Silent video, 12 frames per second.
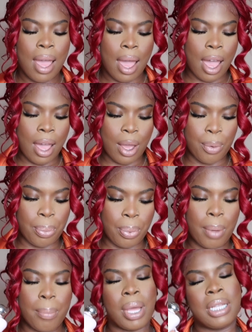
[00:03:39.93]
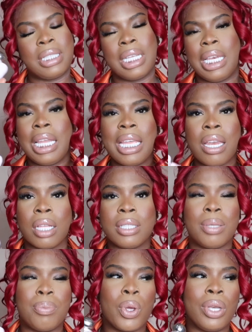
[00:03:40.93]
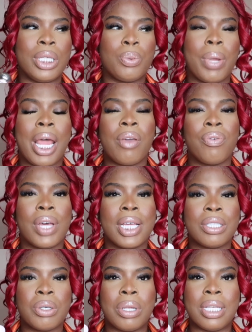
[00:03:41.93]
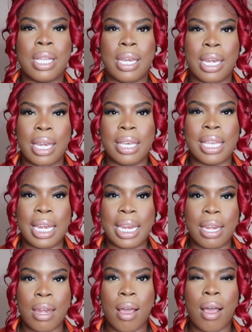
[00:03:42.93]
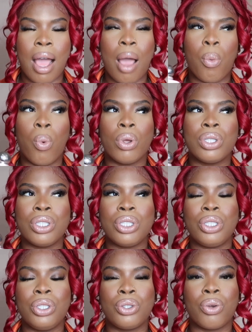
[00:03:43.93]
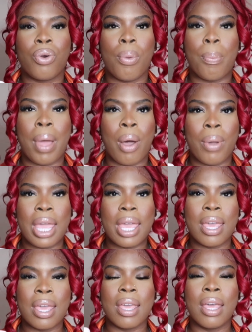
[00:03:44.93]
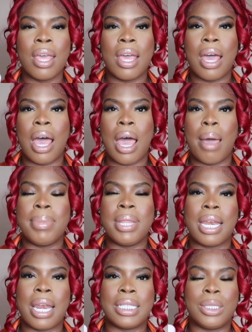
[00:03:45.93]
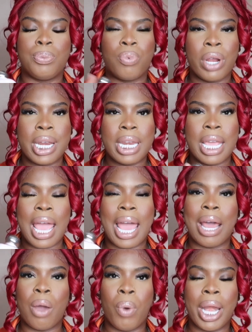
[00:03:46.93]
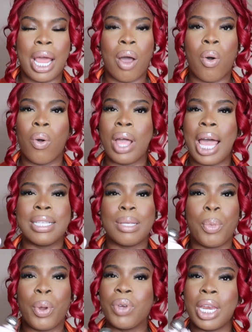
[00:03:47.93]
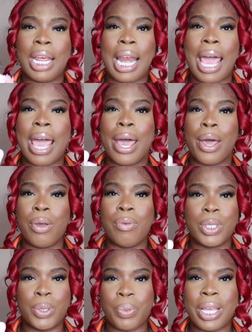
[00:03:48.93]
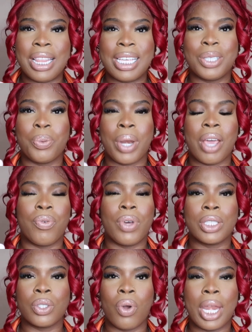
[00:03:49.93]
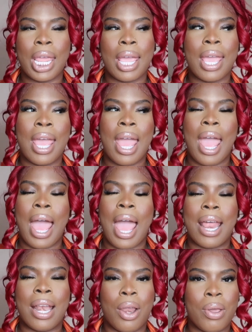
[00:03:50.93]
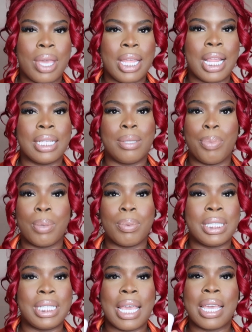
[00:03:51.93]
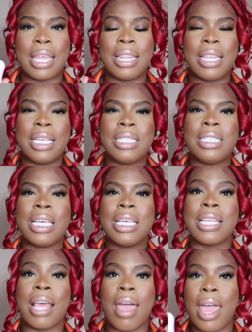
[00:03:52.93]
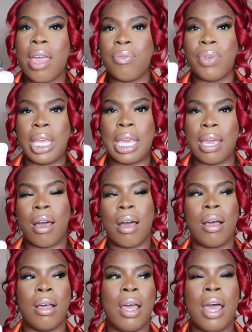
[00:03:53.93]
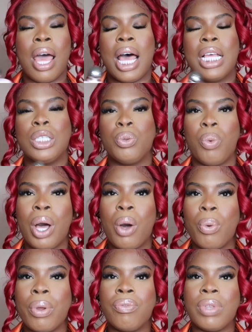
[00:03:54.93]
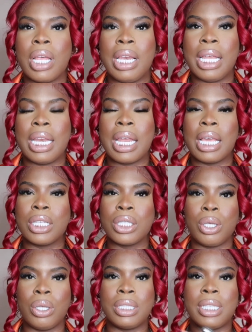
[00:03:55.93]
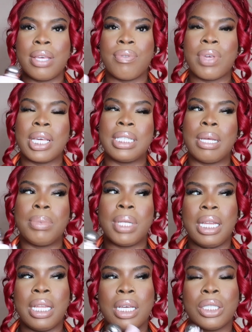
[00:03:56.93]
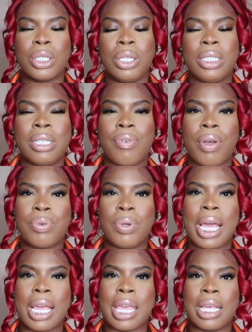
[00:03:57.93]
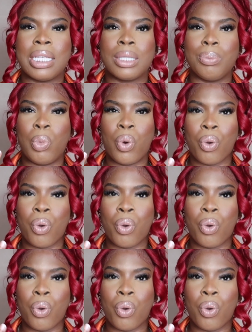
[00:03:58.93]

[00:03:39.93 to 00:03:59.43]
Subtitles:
but Delina, to be honest, when I first got Delina I wasn't too sure about it, but then I sprayed it and I went out. Guys, I'm not even gonna lie, I oversprayed this when I first got it, and low-key that's a big mistake. This is a heavy hitter as well with Delina exclusive, except Delina exclusive I feel like is more